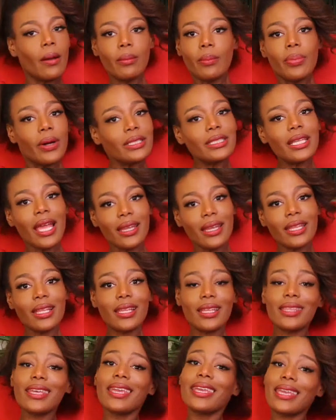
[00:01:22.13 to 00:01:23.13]
But
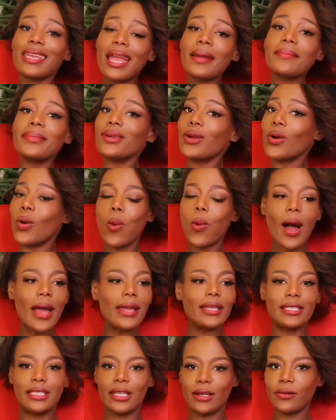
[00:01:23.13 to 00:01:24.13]
technically they can be
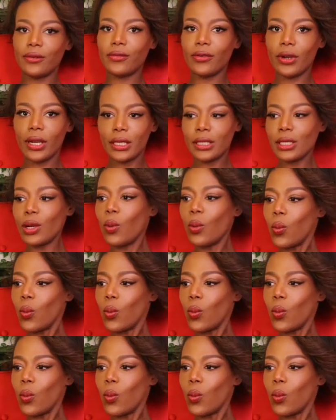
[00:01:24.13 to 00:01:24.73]
quite different.